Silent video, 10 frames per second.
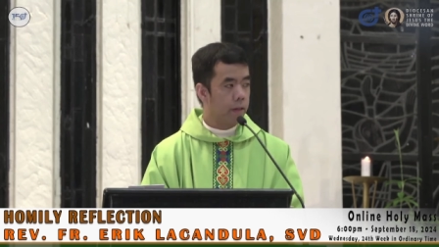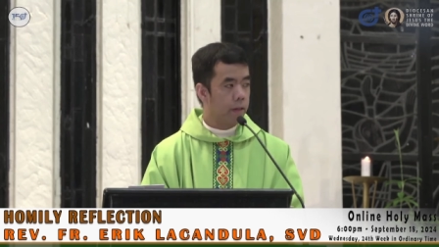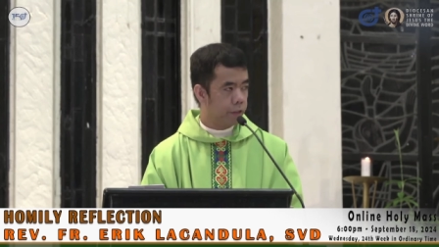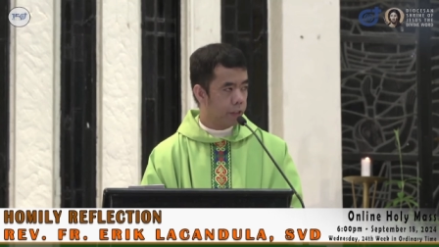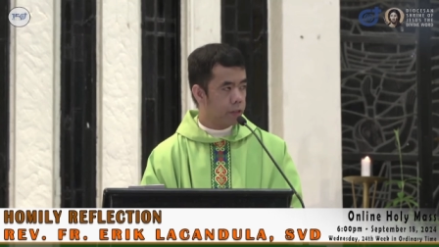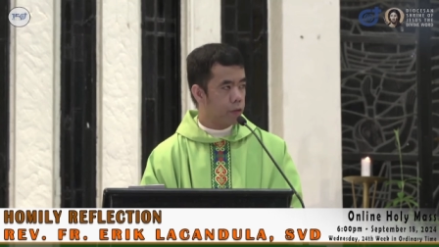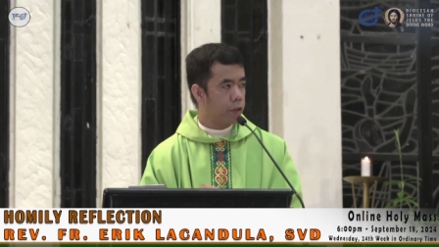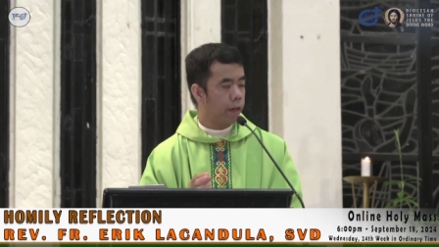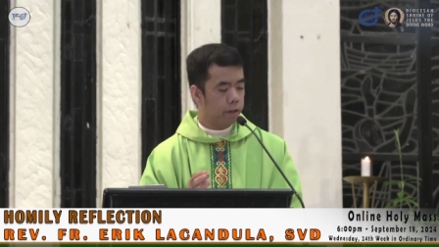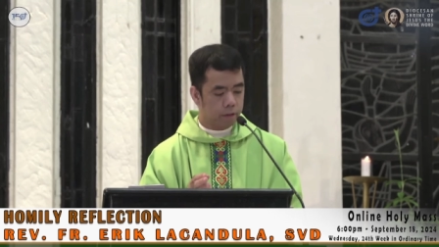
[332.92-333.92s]
Jesus
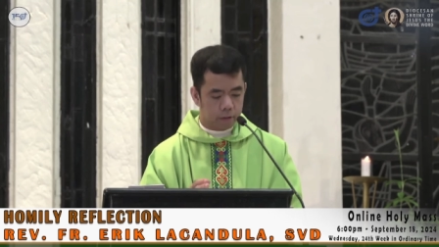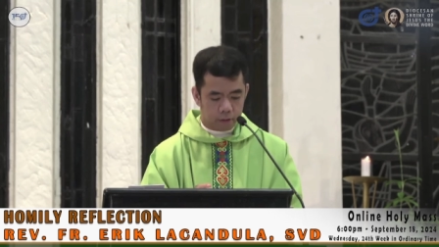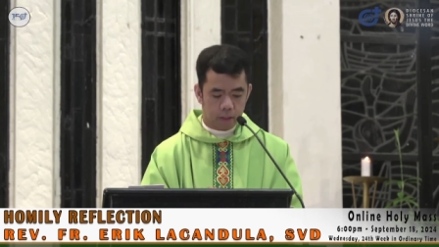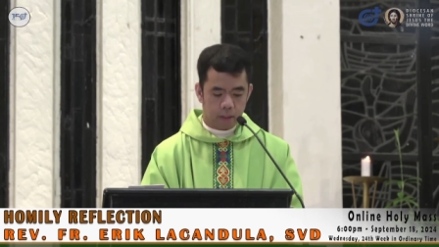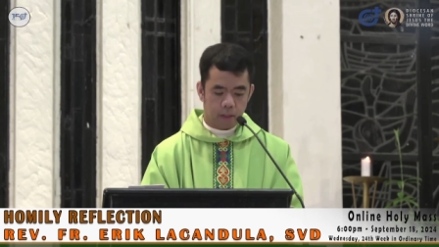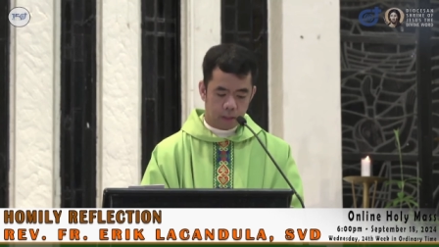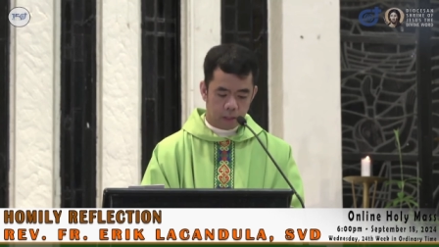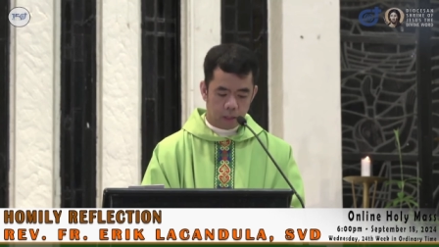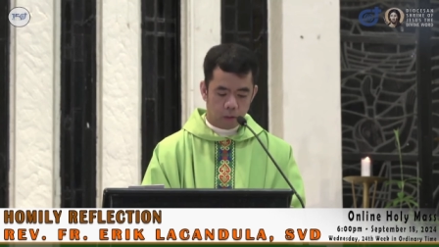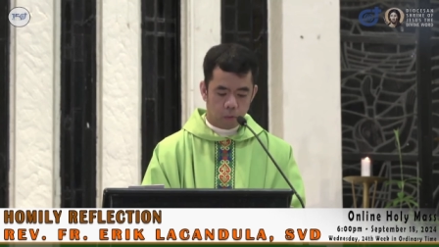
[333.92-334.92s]
said,
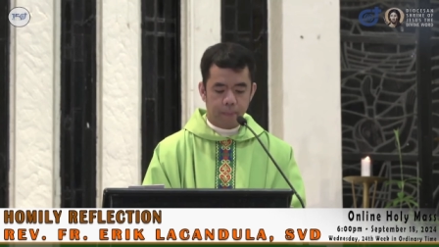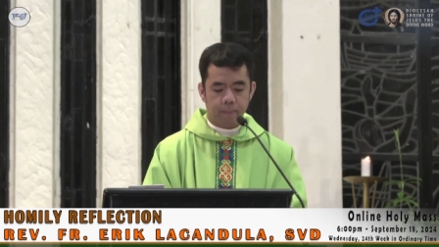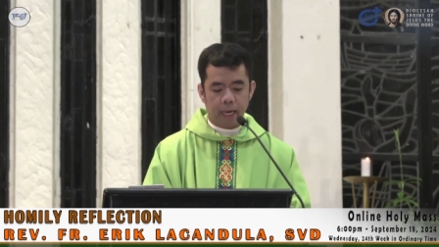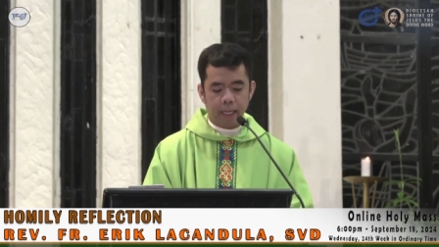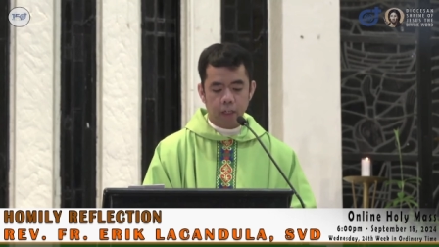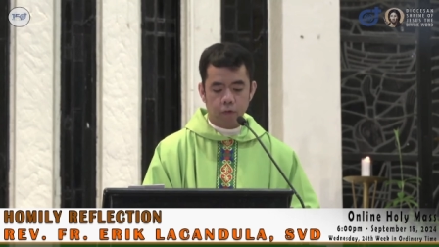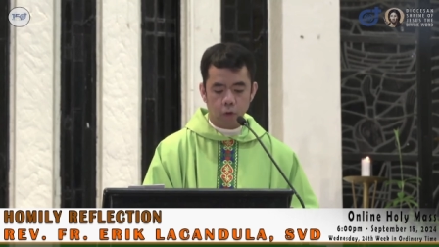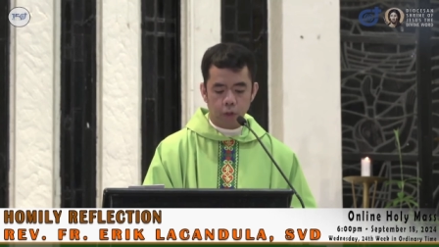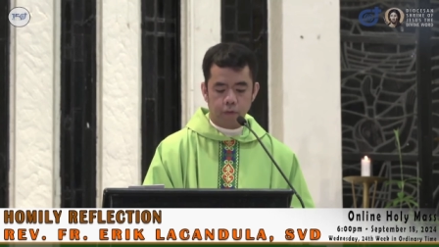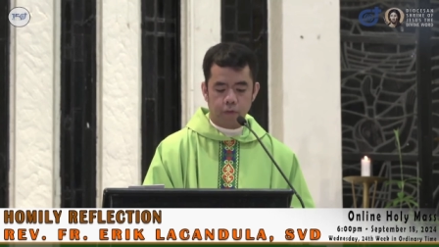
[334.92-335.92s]
"We played the
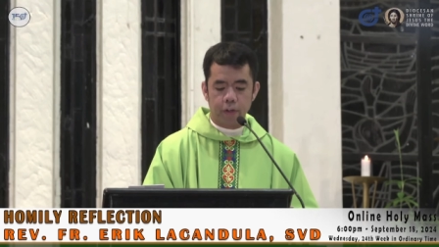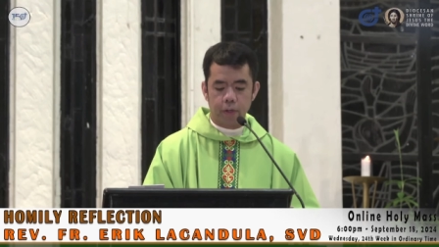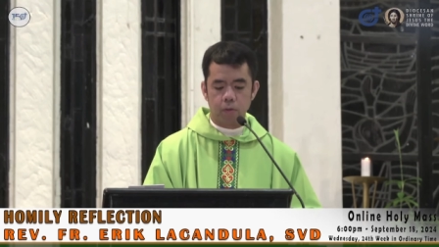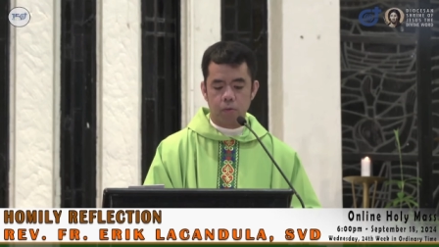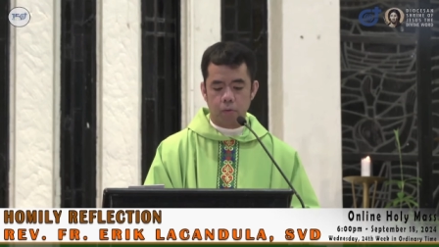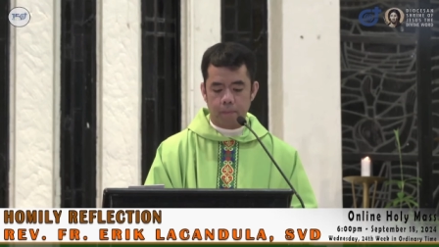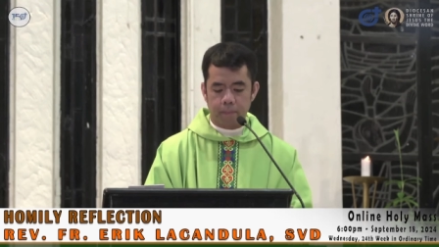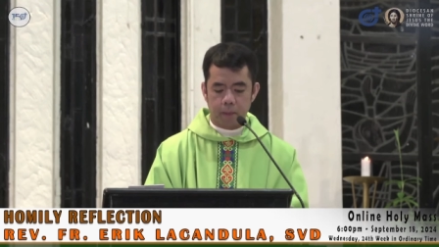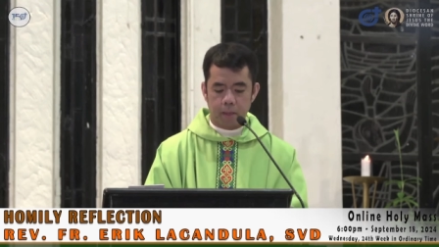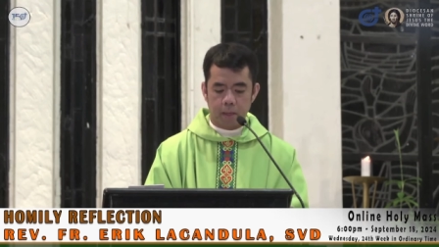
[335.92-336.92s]
flute for you,
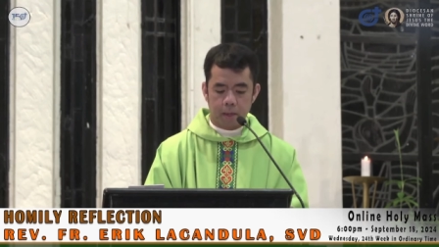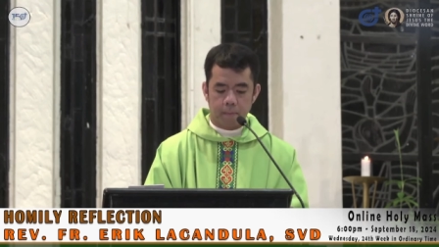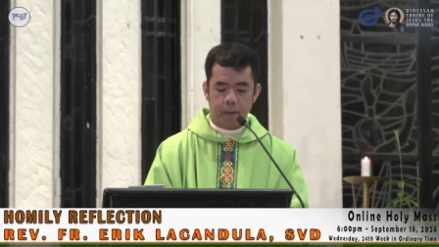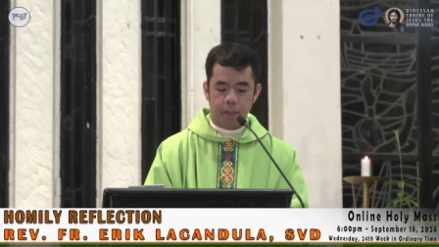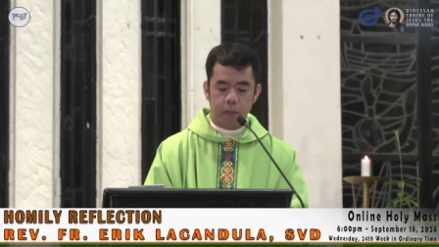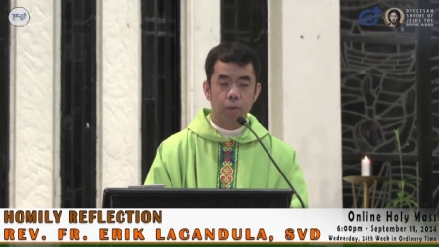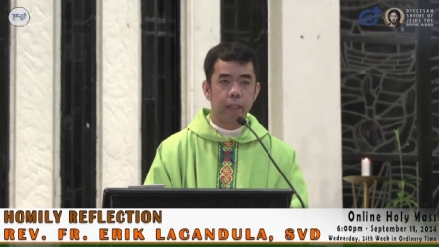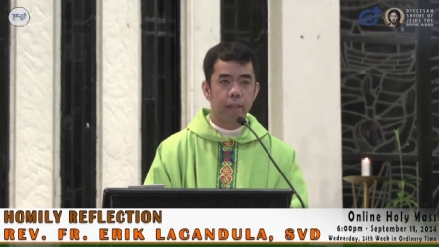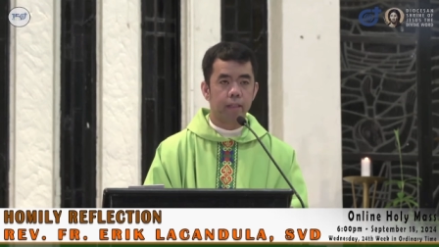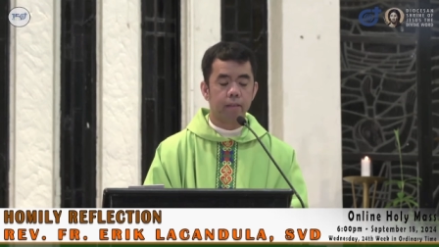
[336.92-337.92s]
but you
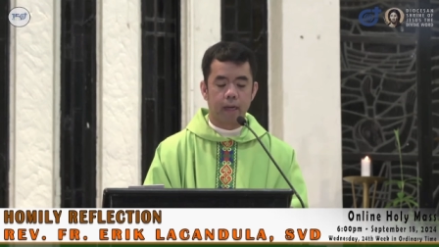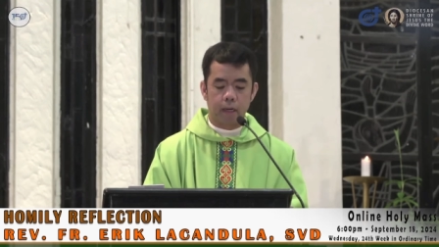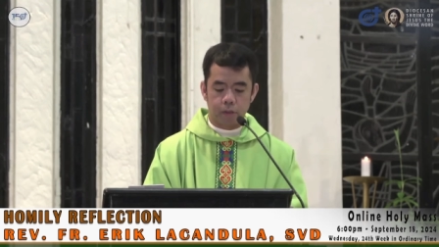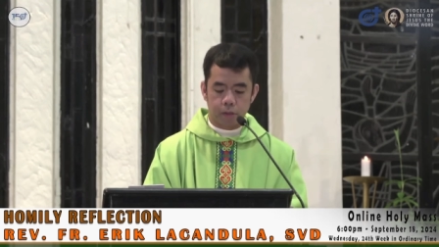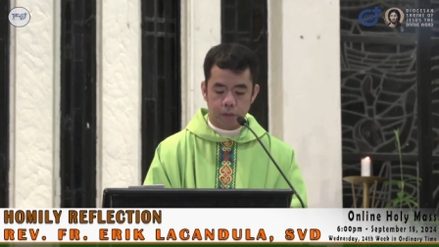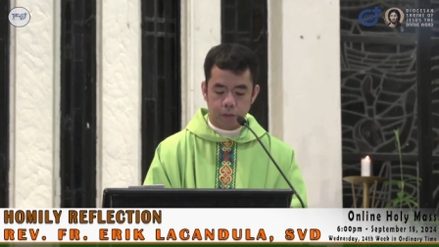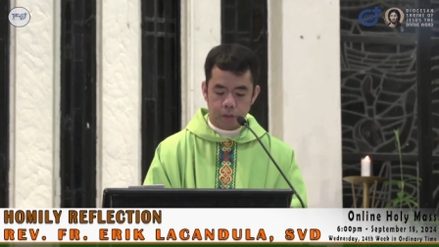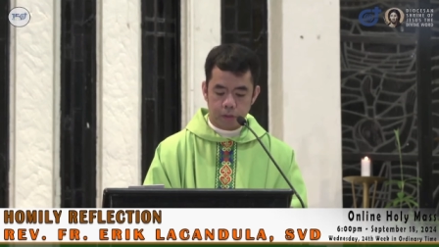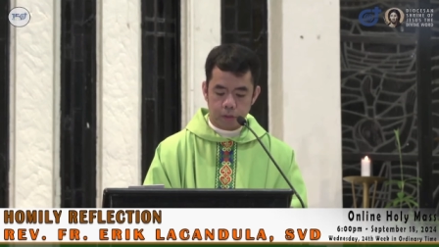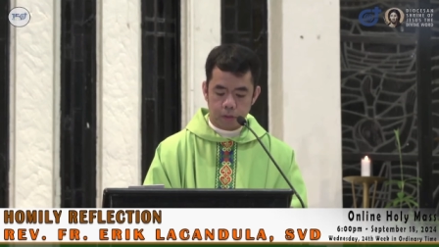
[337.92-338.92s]
did not
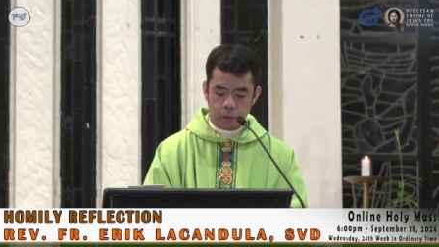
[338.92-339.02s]
dance.